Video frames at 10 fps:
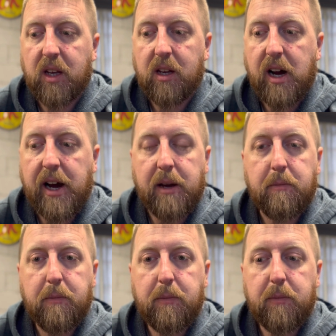I
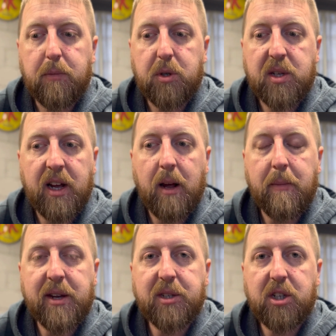sent a
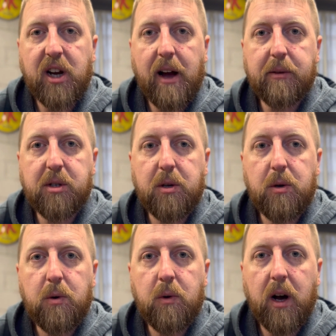message out
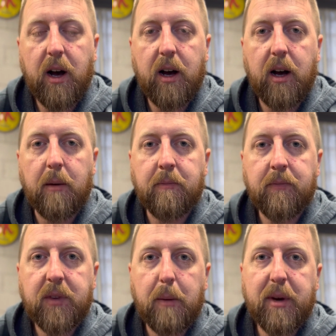to
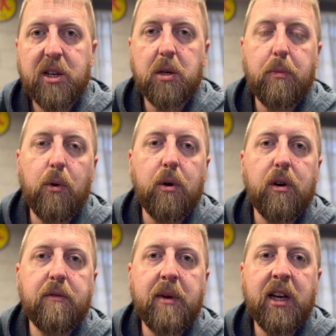a big supporter
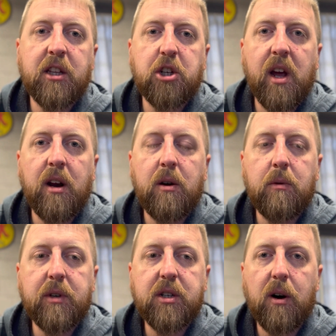of me and the channel.
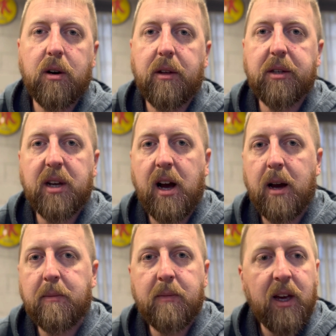We talk all the
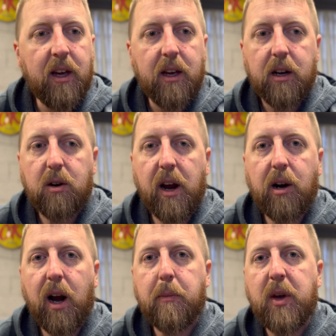time.
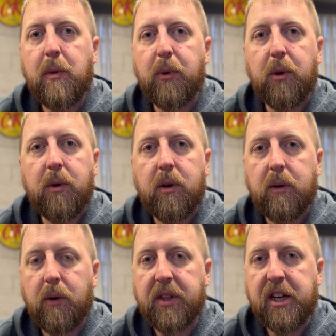Great people
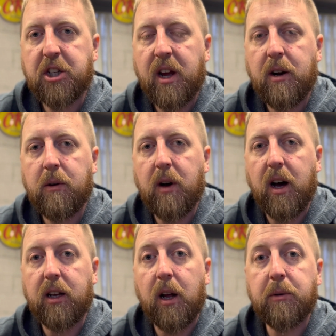on that channel,
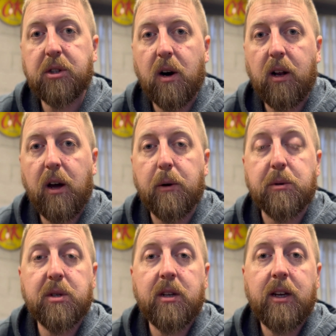Lone Star
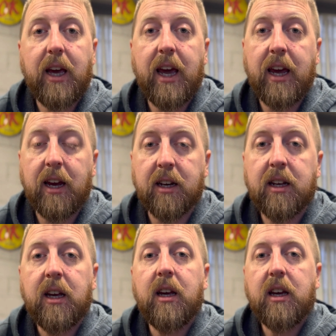Lows, and
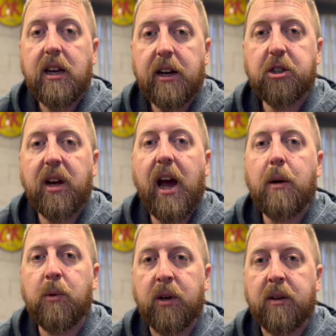he actually had
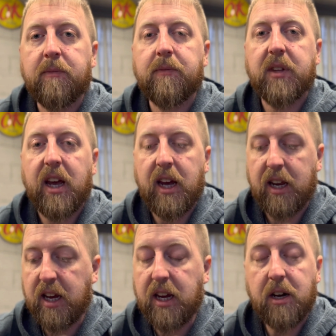one,
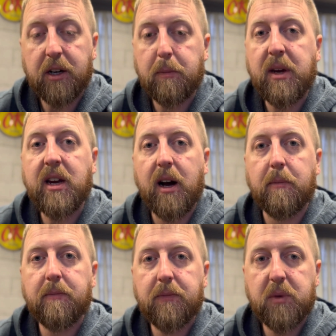and he hooked me up.
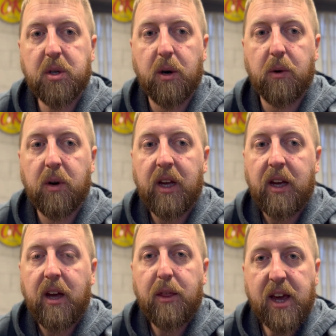So
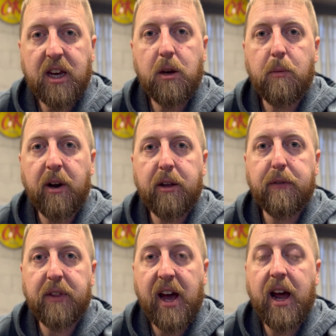thank you, brother,
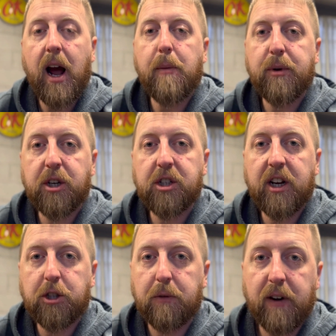for that. I
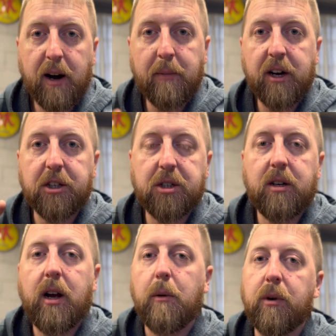appreciate you very much.
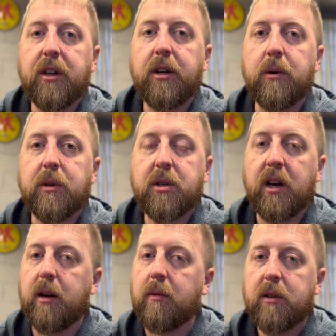I really do. It's
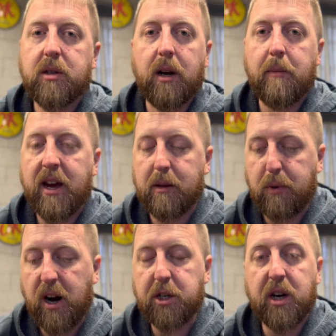gonna make the
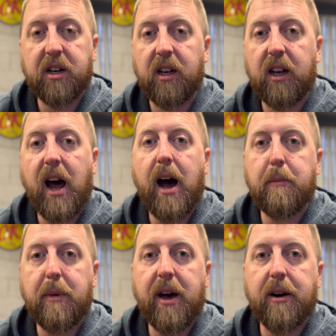project a
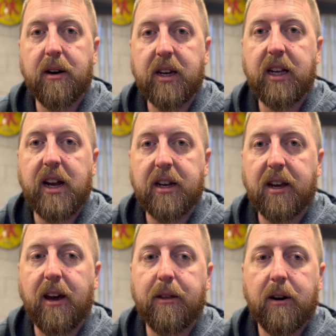lot better getting that
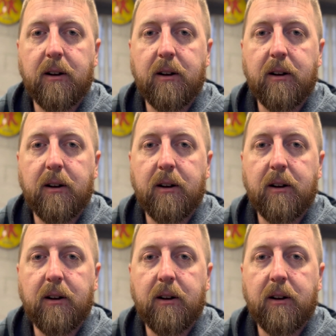together.